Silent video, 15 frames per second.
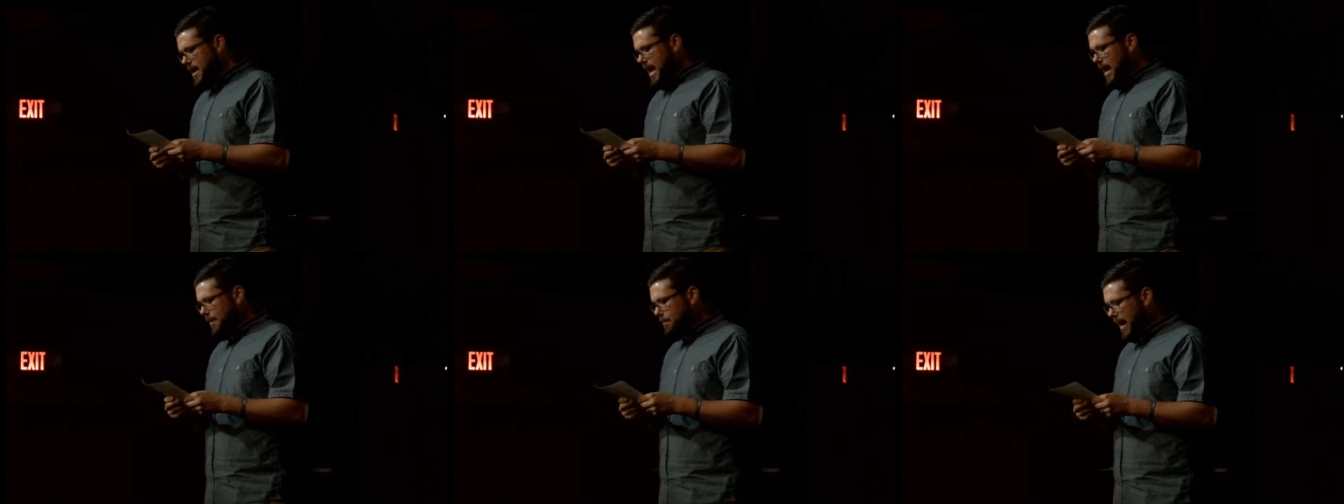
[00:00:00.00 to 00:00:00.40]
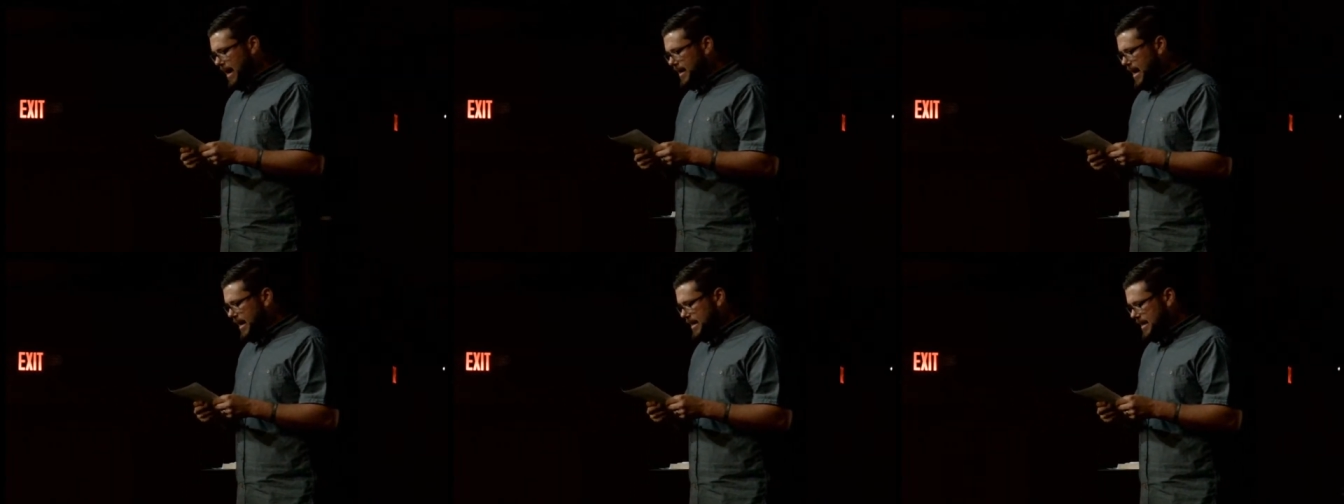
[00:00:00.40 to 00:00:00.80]
and
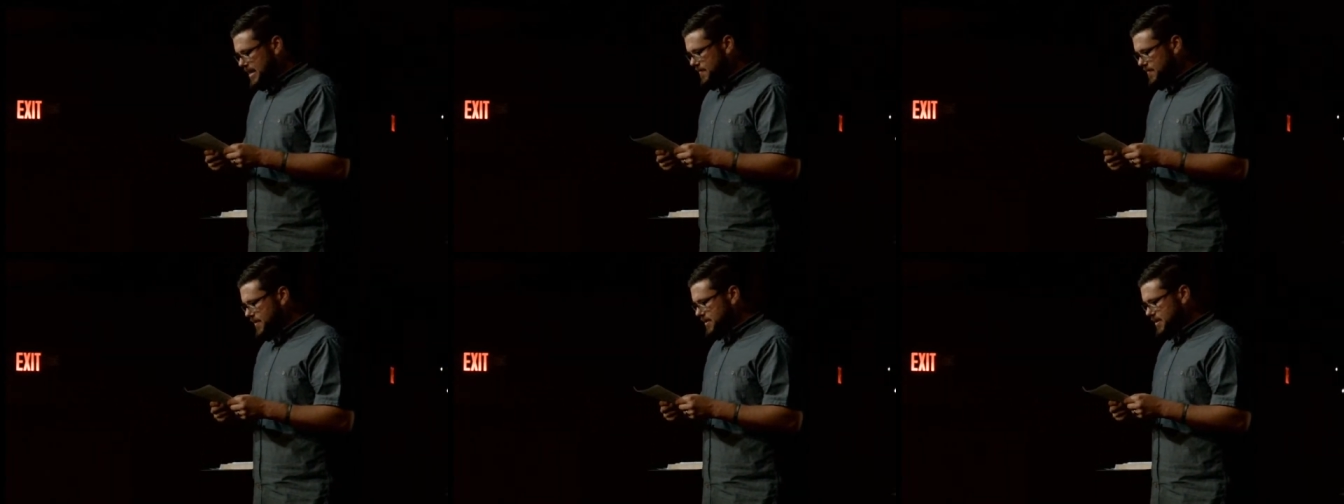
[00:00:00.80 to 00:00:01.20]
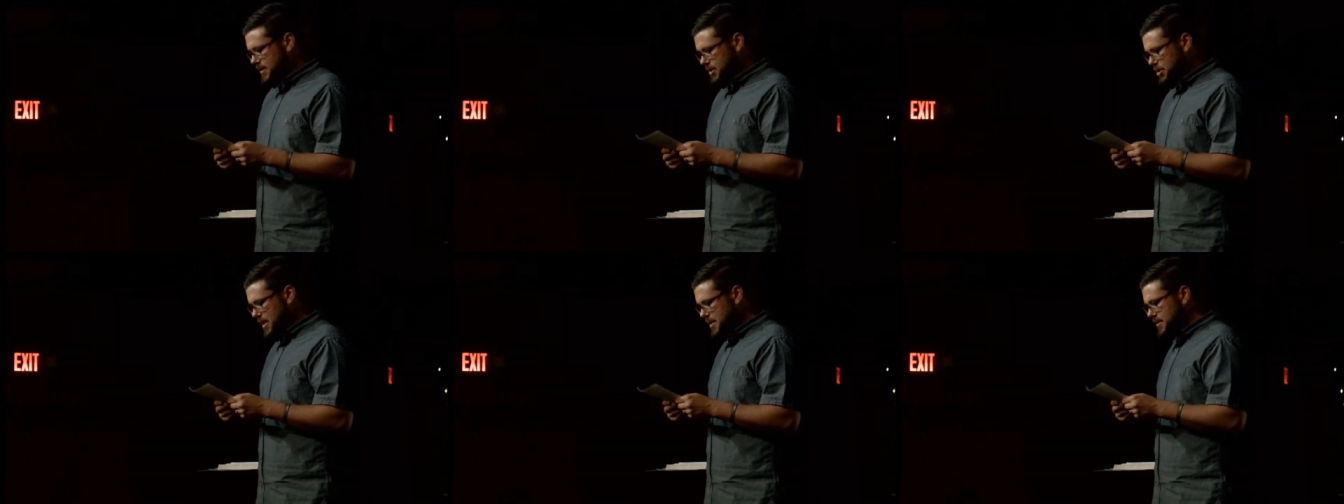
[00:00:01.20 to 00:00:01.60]
might I even
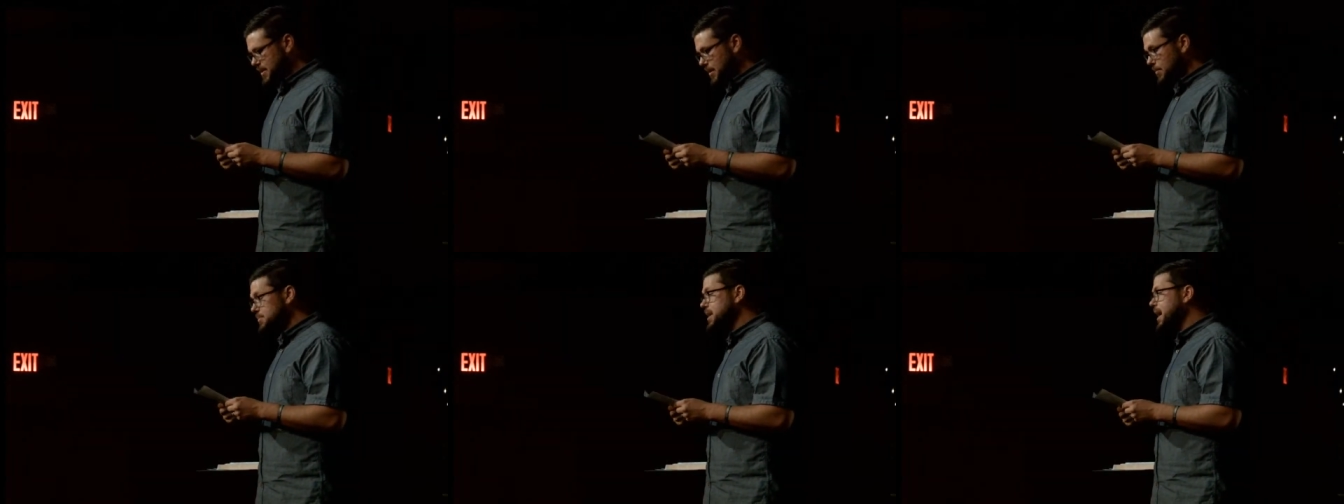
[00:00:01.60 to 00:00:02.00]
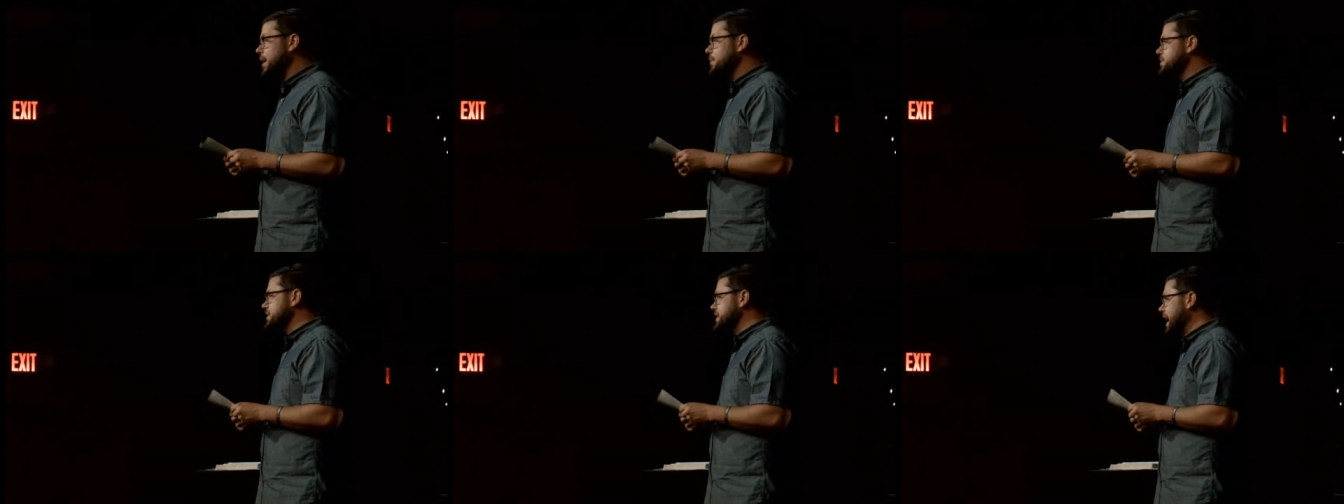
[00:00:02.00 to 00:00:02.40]
suggest
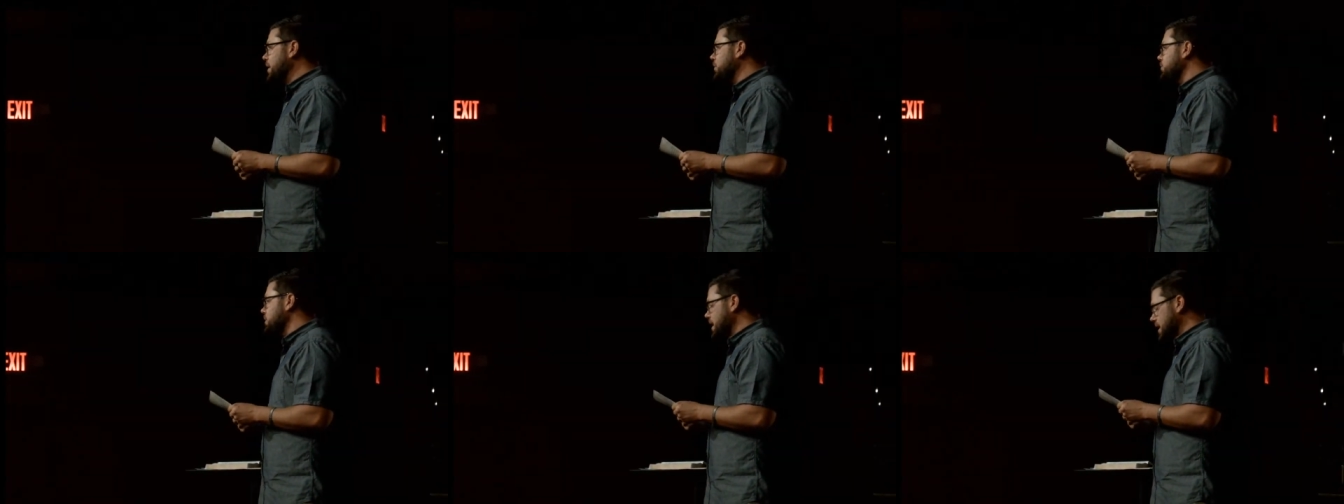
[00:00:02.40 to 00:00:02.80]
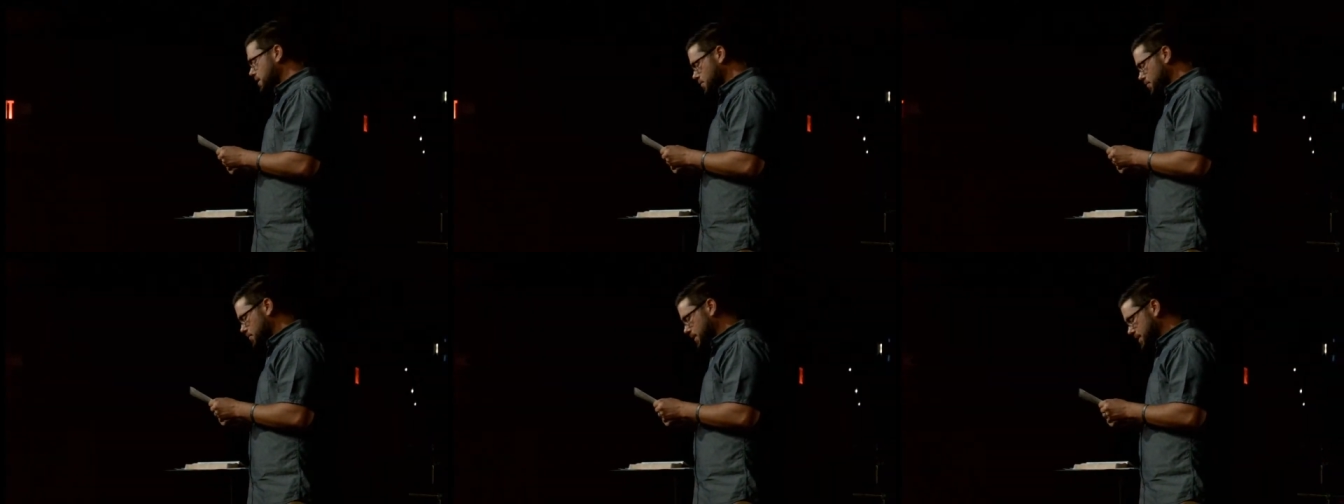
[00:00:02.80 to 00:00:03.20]
sometimes downright
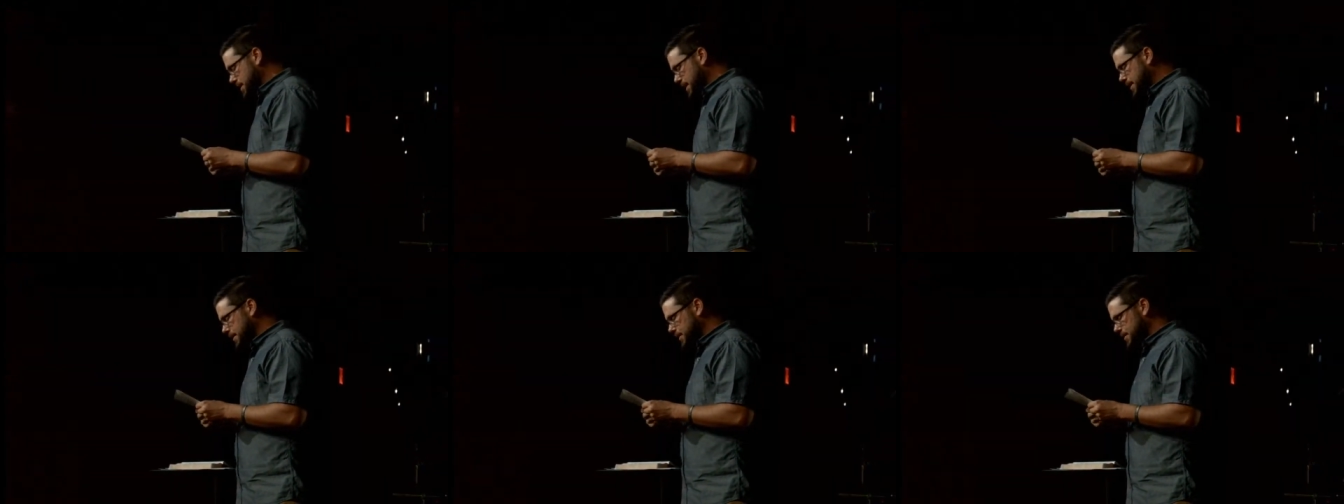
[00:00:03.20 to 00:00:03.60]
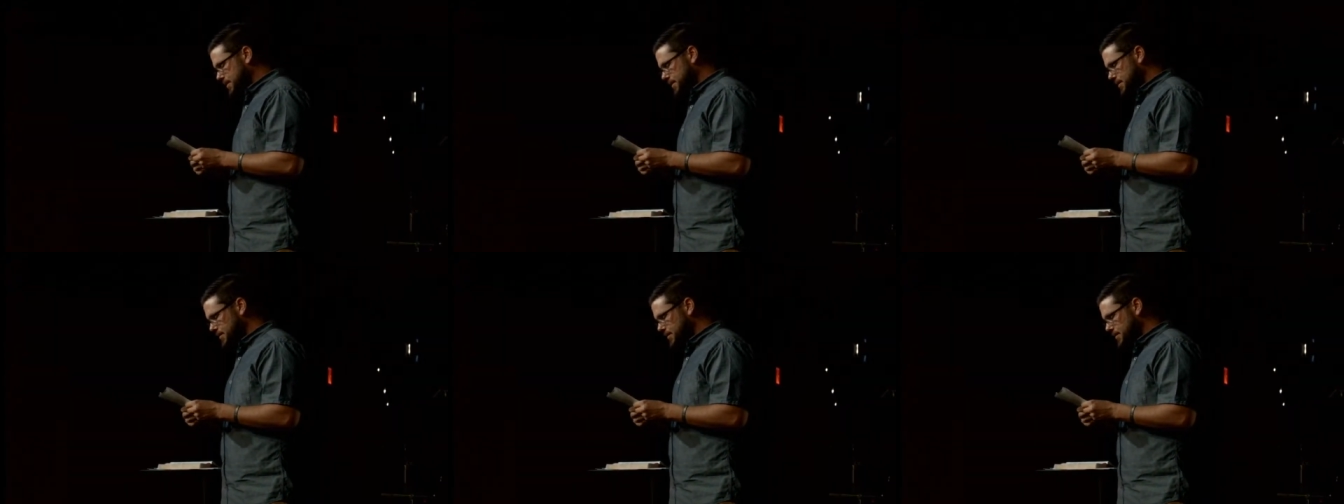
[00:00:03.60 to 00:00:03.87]
ridiculous.